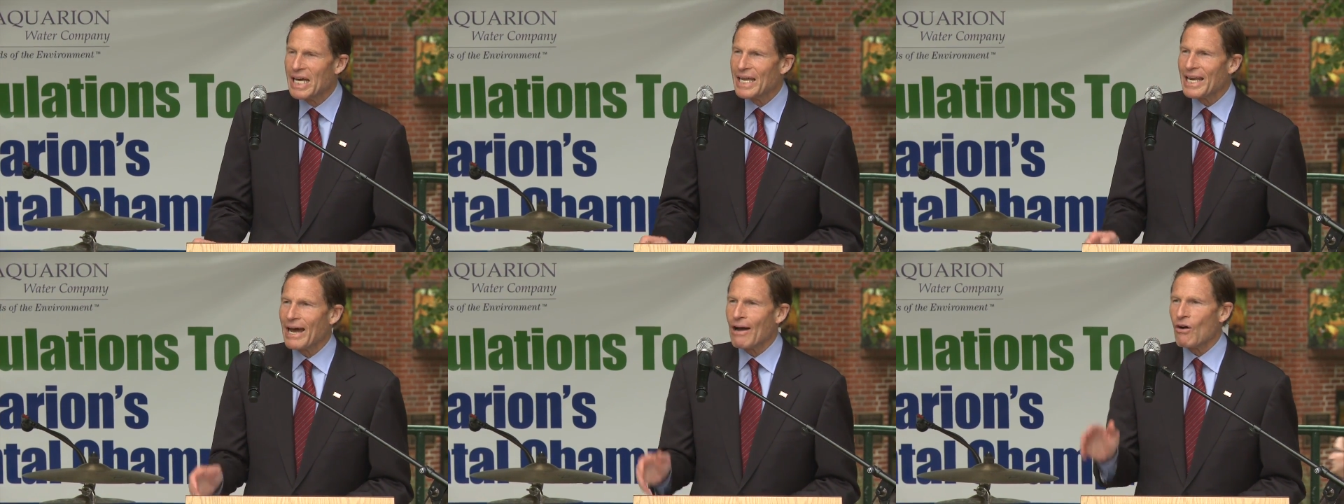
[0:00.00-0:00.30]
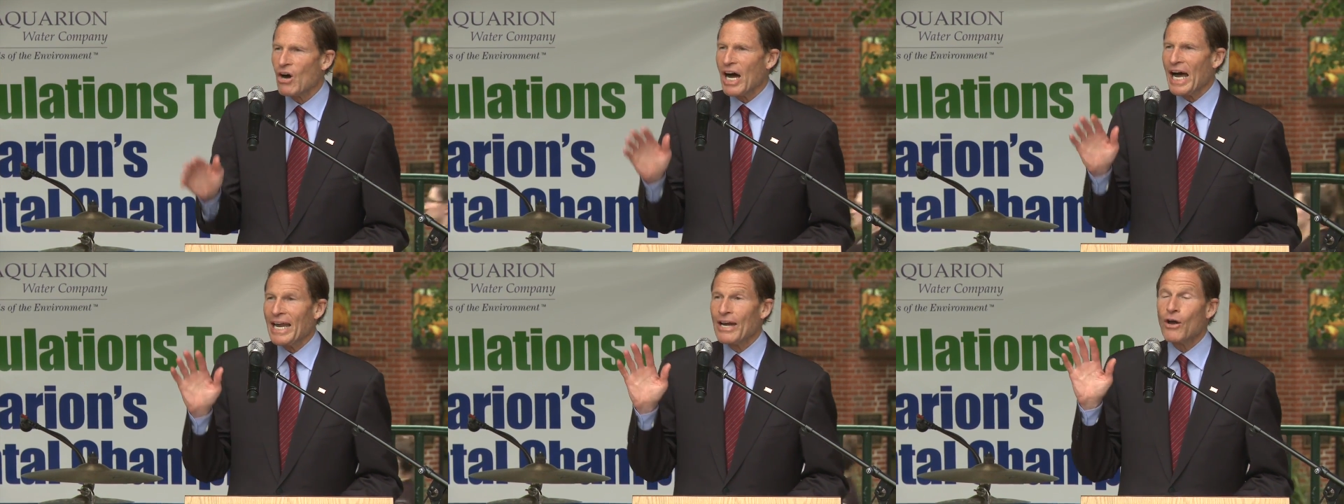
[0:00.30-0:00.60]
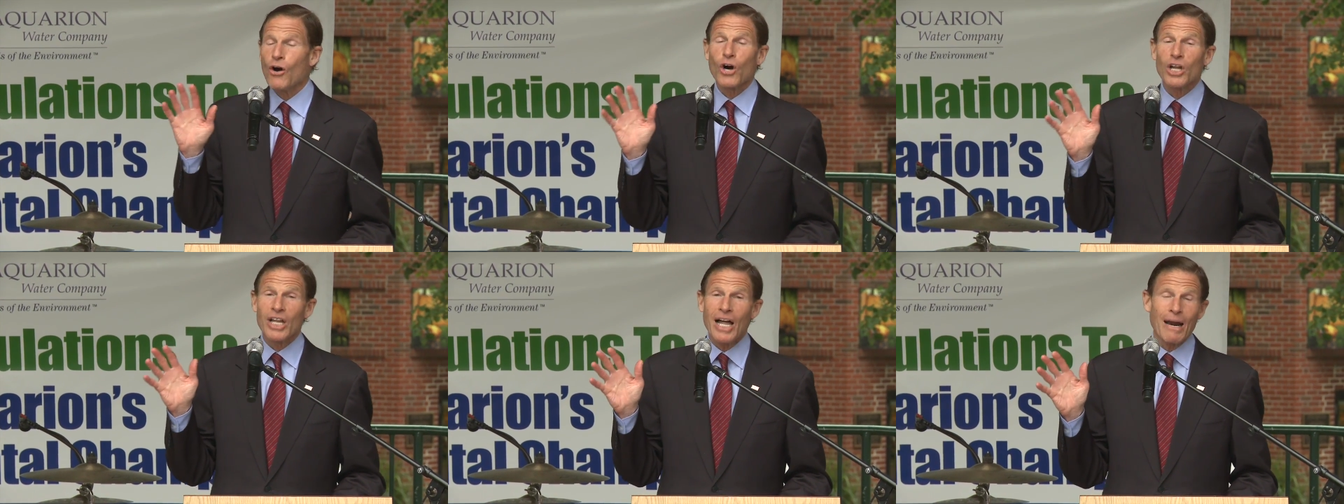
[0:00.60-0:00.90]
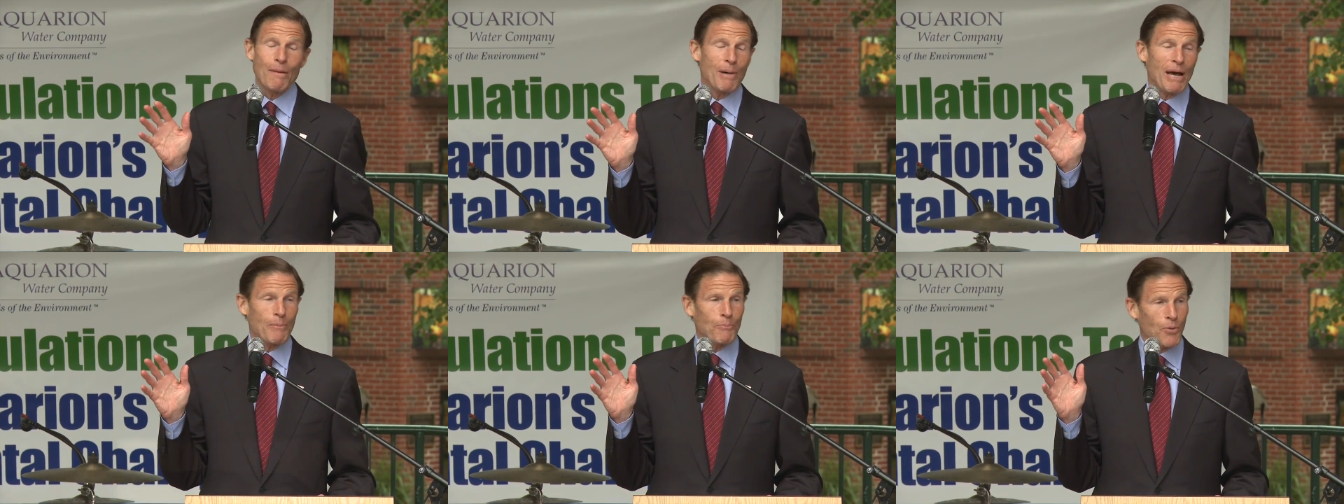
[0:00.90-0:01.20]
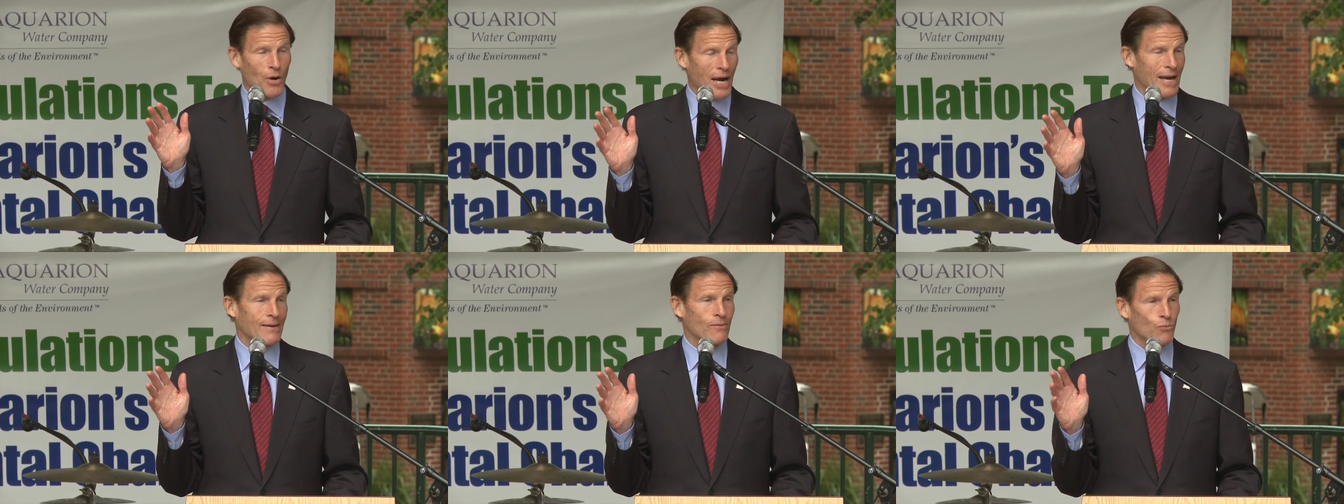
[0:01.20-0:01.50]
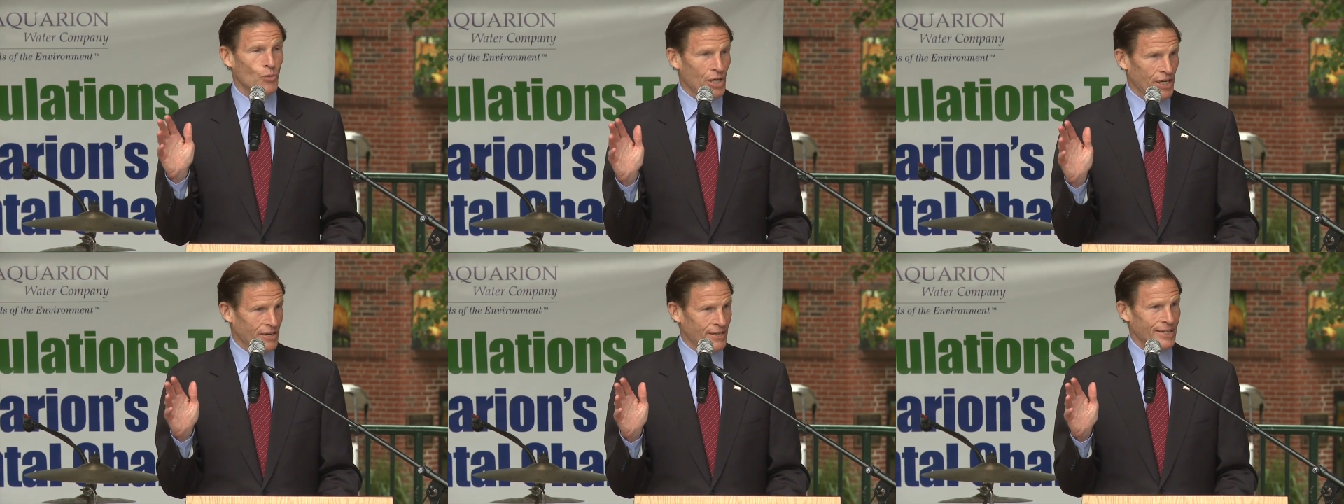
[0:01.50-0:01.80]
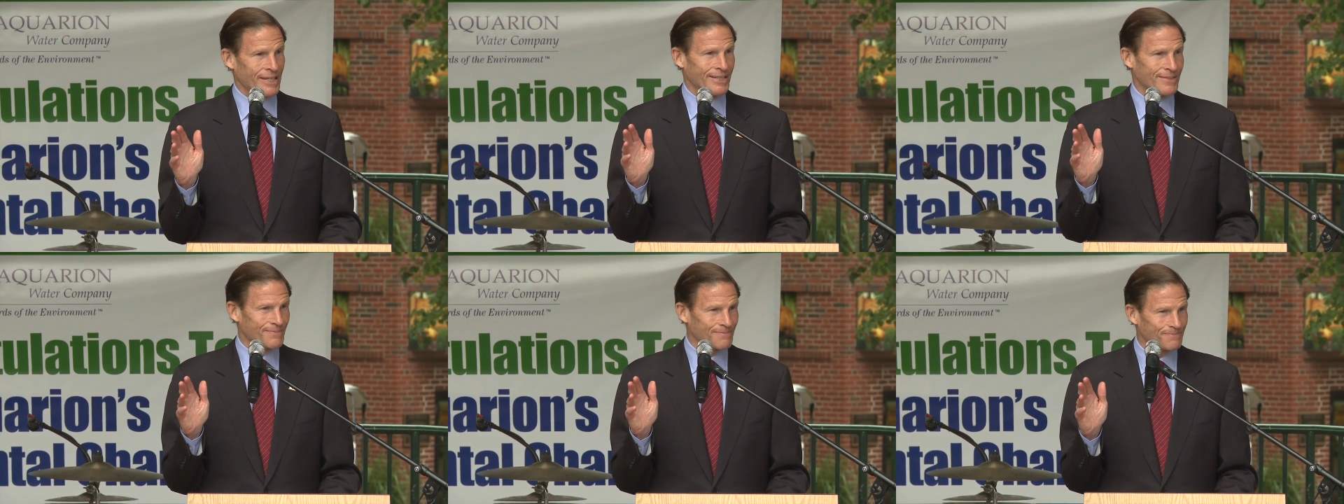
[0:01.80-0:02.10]
Now, I know a lot about Pratt &
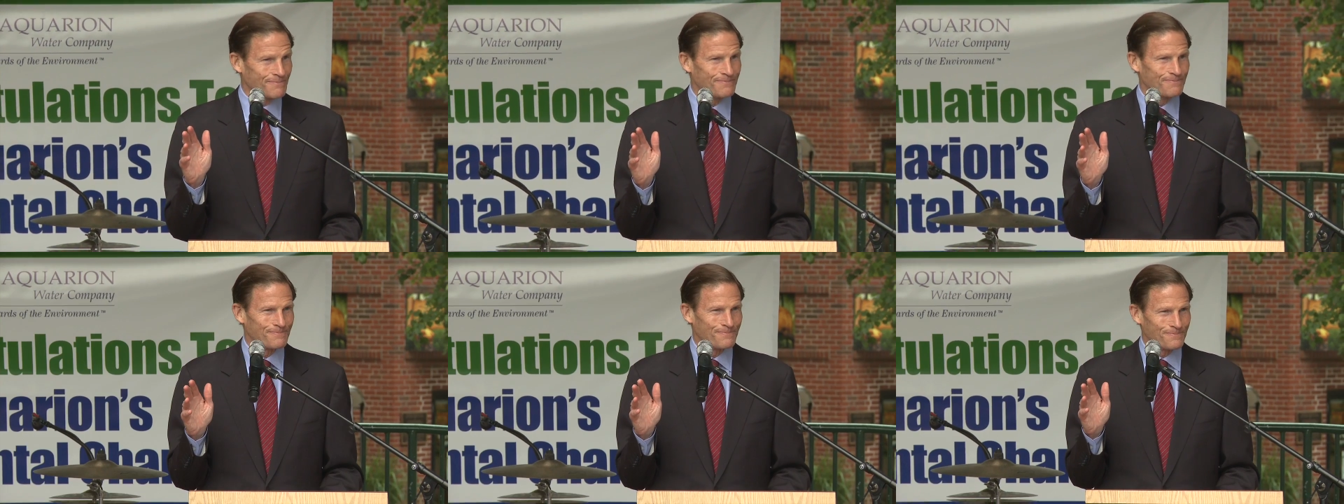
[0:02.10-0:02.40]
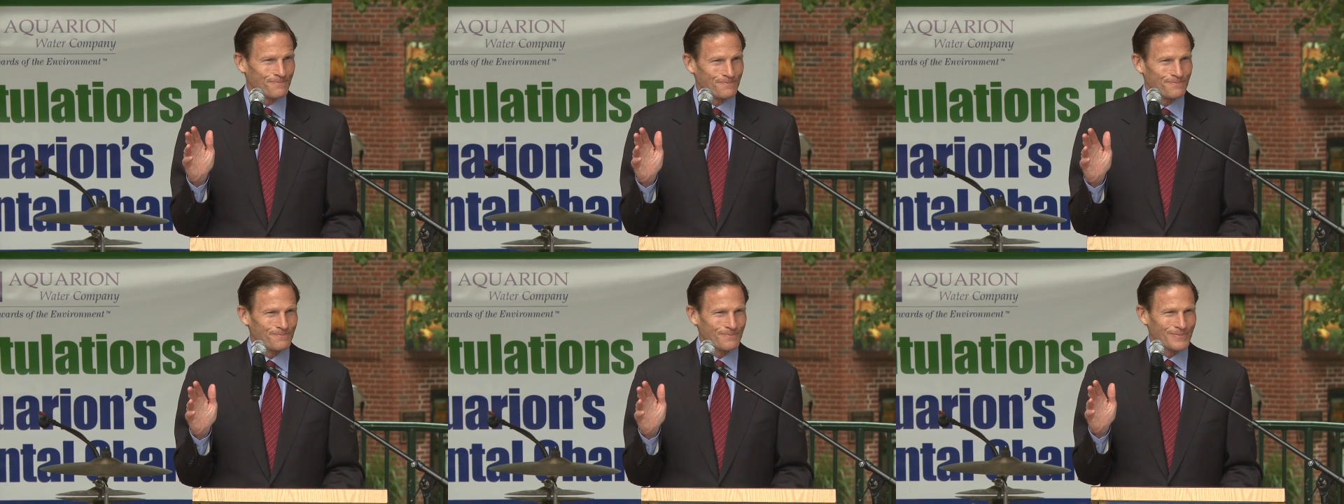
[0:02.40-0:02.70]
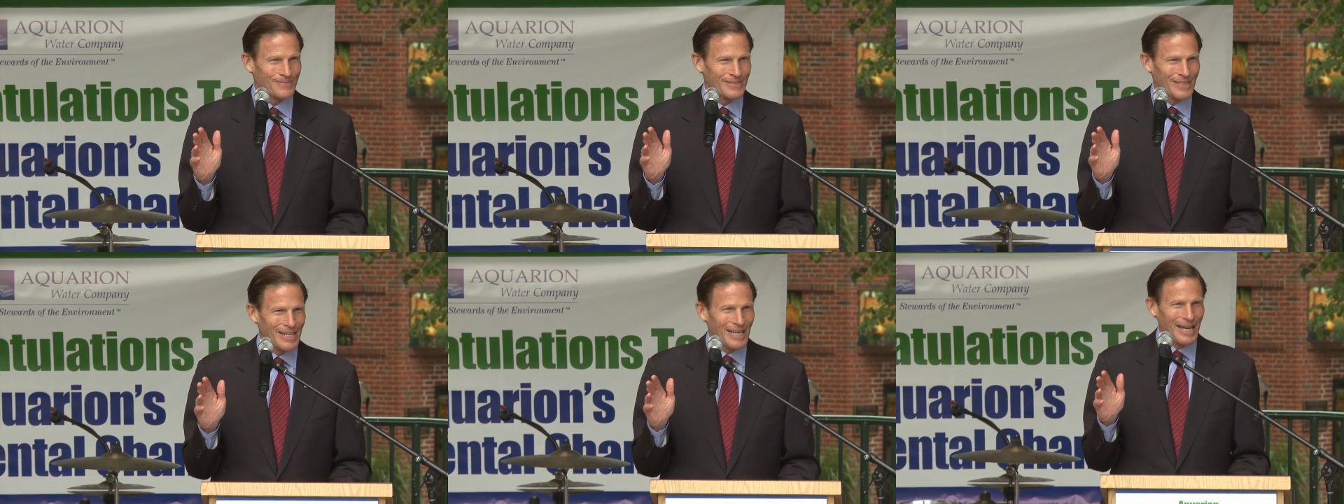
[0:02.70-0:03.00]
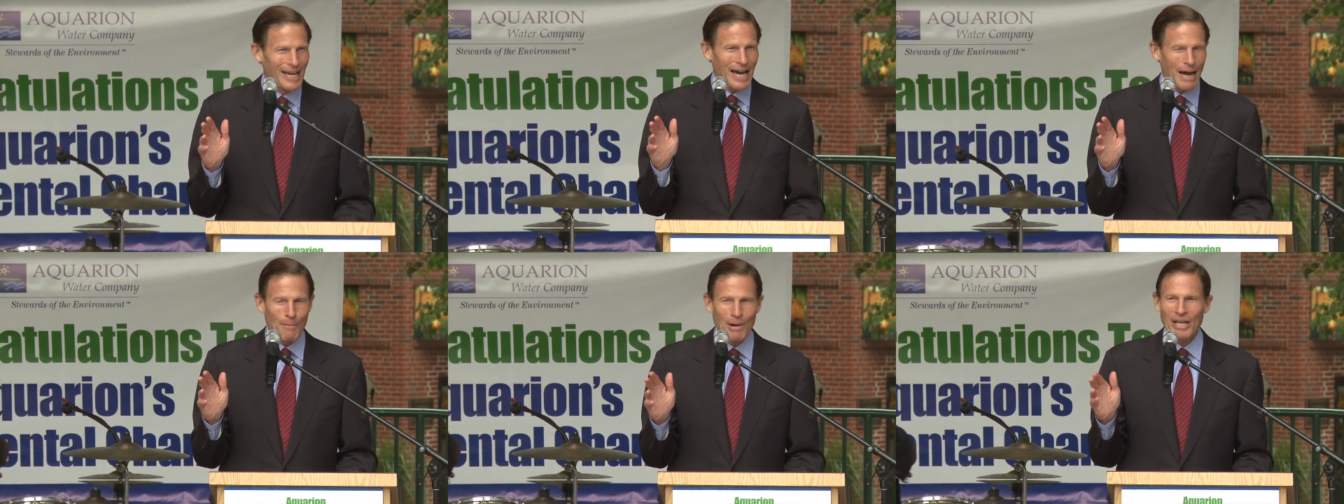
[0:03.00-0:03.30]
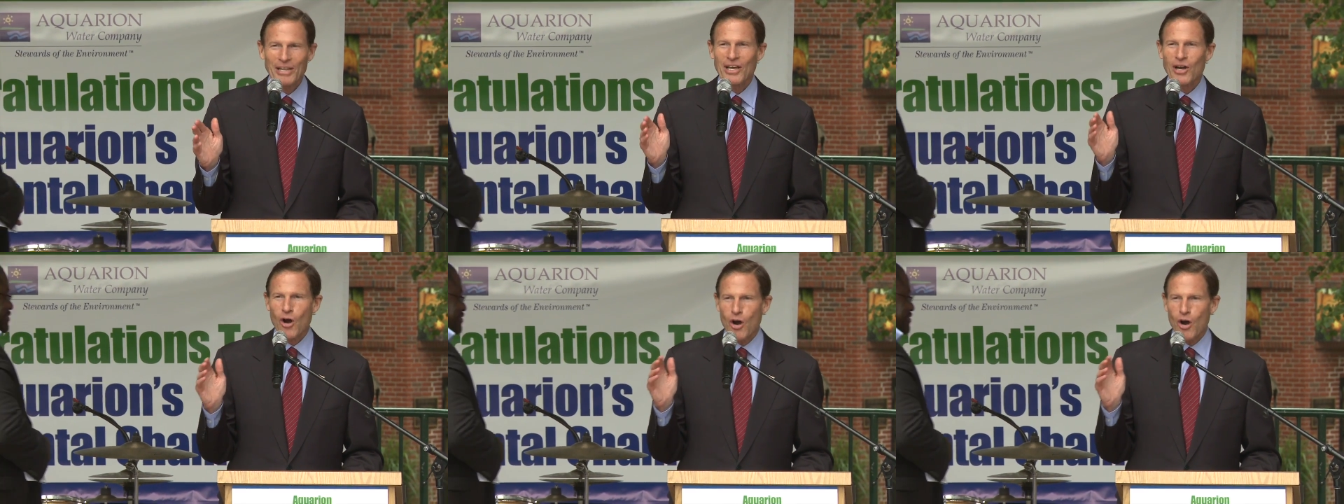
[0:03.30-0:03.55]
Whitney. I'm on the